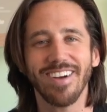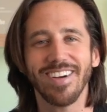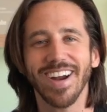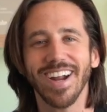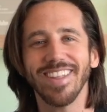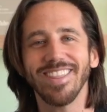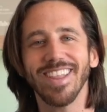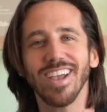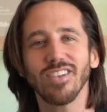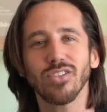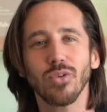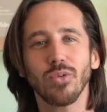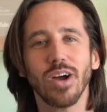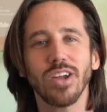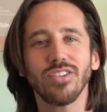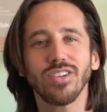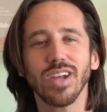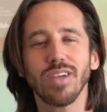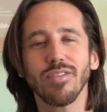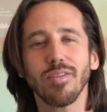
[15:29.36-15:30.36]
All right, thanks for
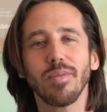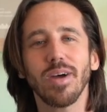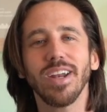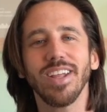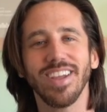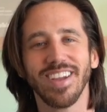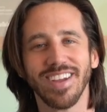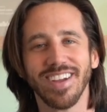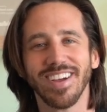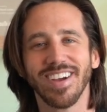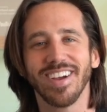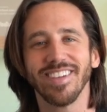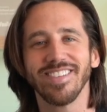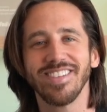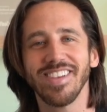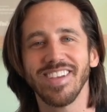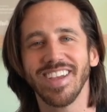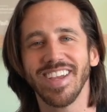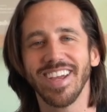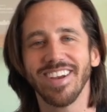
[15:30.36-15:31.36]
watching everybody. I'll
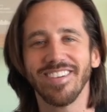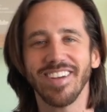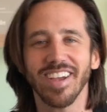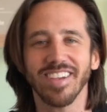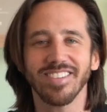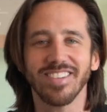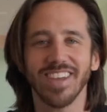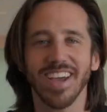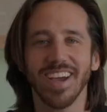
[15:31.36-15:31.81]
see you here next